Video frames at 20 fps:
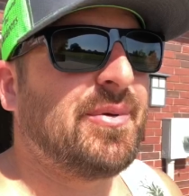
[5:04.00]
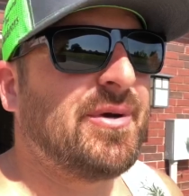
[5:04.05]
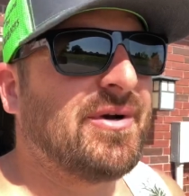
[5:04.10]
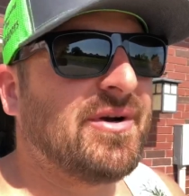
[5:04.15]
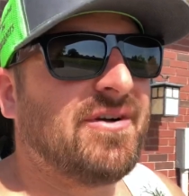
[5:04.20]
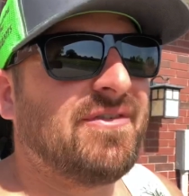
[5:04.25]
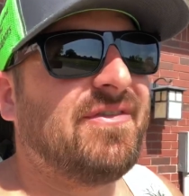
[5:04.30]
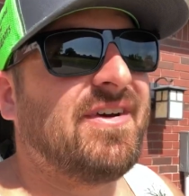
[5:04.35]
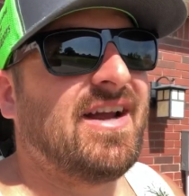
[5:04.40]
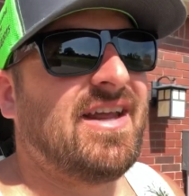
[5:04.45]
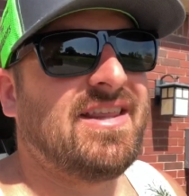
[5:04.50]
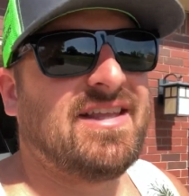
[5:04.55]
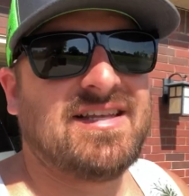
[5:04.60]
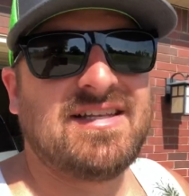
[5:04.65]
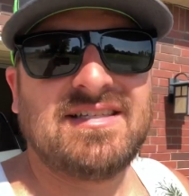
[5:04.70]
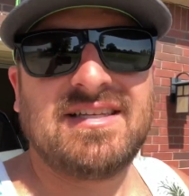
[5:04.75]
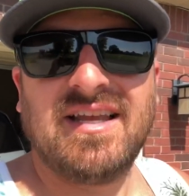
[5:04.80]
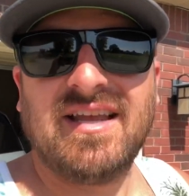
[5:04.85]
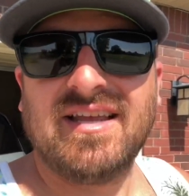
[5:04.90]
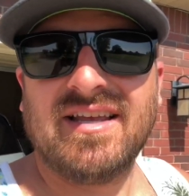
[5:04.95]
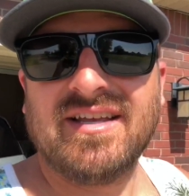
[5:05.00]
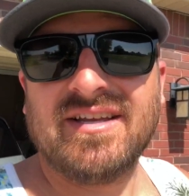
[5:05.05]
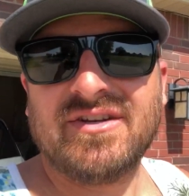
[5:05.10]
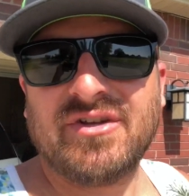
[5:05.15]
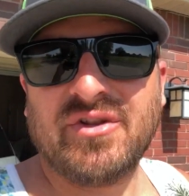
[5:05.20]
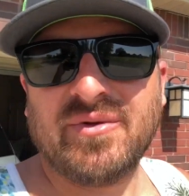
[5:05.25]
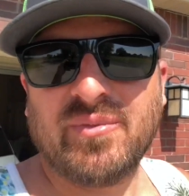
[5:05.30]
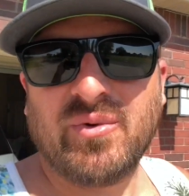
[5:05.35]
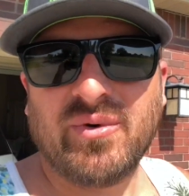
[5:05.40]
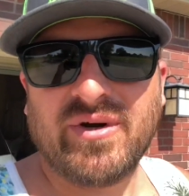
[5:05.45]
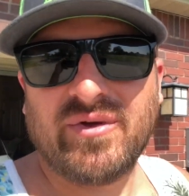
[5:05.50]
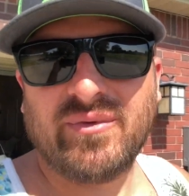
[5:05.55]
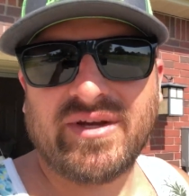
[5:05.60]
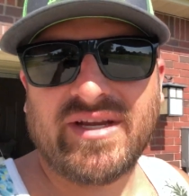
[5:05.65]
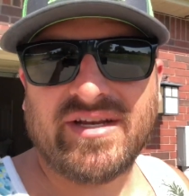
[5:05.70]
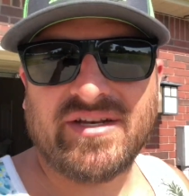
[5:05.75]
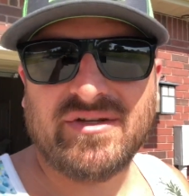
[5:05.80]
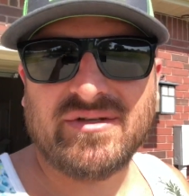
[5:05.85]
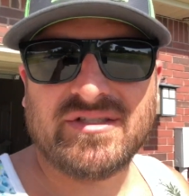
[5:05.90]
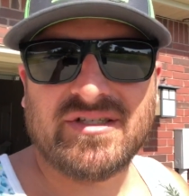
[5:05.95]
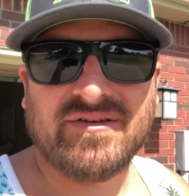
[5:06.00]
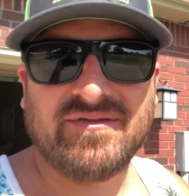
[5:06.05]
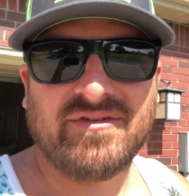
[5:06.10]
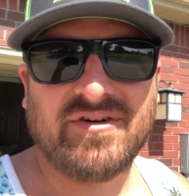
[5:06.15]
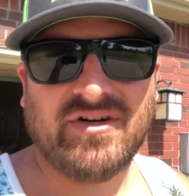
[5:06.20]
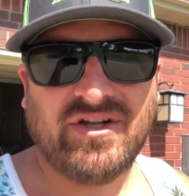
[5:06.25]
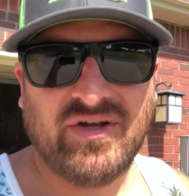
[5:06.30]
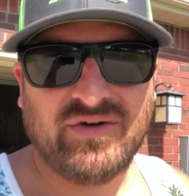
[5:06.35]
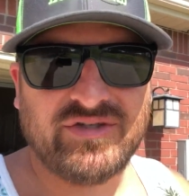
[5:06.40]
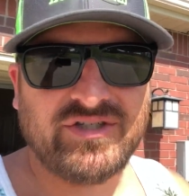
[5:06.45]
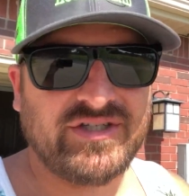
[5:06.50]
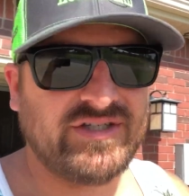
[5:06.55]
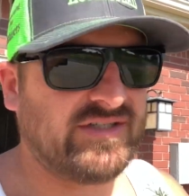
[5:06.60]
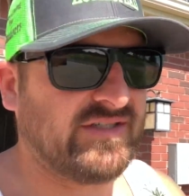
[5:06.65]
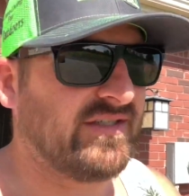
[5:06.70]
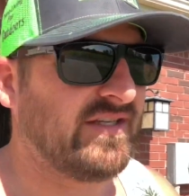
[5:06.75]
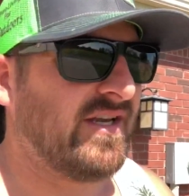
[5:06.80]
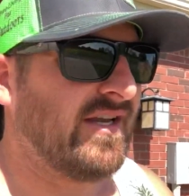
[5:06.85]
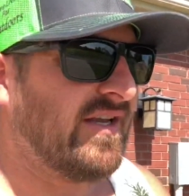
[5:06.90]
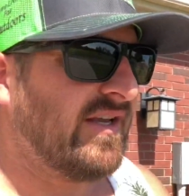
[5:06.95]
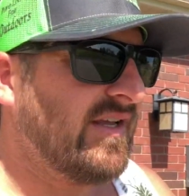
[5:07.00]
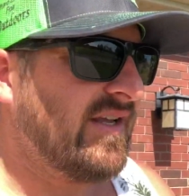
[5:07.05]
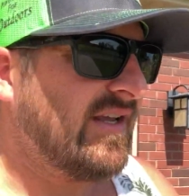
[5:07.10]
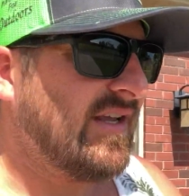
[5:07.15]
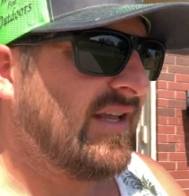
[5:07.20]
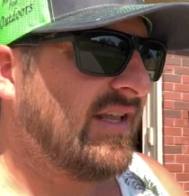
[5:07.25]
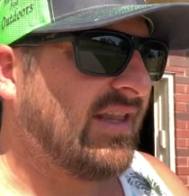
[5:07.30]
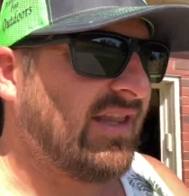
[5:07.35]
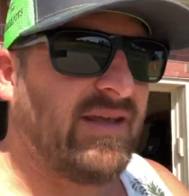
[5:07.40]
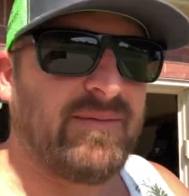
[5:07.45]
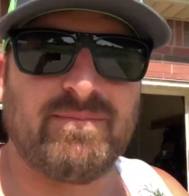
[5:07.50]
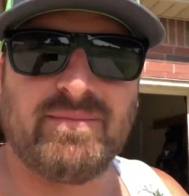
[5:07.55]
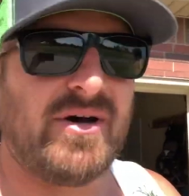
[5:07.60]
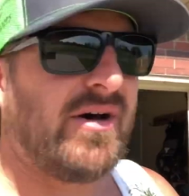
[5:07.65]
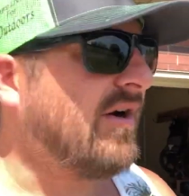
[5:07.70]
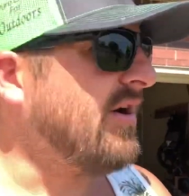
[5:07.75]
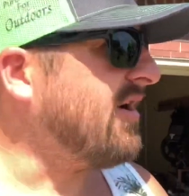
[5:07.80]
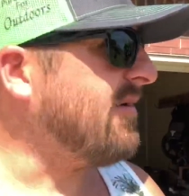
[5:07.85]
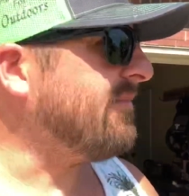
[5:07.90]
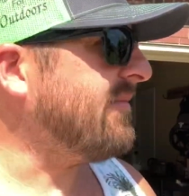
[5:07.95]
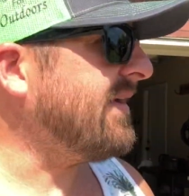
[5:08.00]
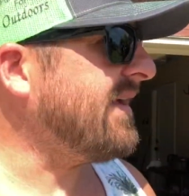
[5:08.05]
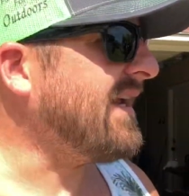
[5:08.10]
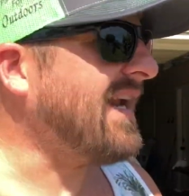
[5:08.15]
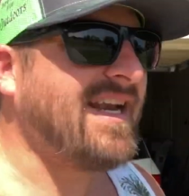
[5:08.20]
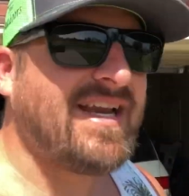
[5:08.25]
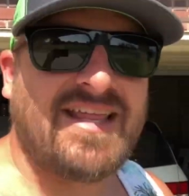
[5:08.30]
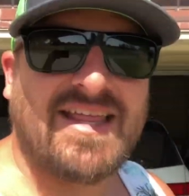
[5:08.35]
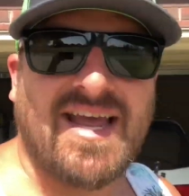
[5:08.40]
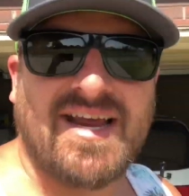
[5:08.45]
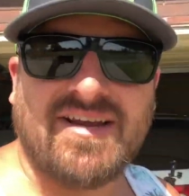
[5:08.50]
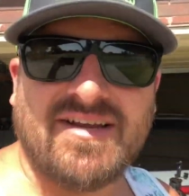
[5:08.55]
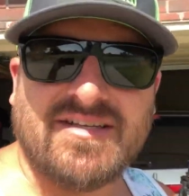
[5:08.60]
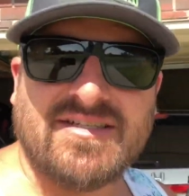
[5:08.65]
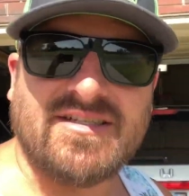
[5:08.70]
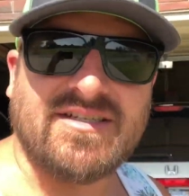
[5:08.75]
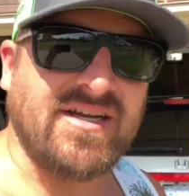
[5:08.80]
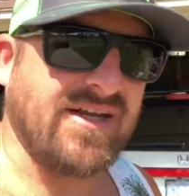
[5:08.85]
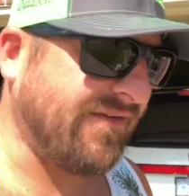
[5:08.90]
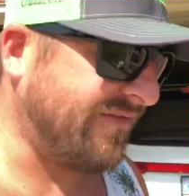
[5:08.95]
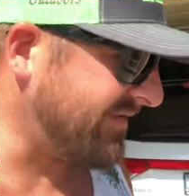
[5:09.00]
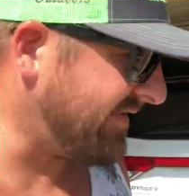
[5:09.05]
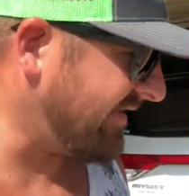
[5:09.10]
purify this to the point that we can use it for lotions, lip balm, any of that good stuff.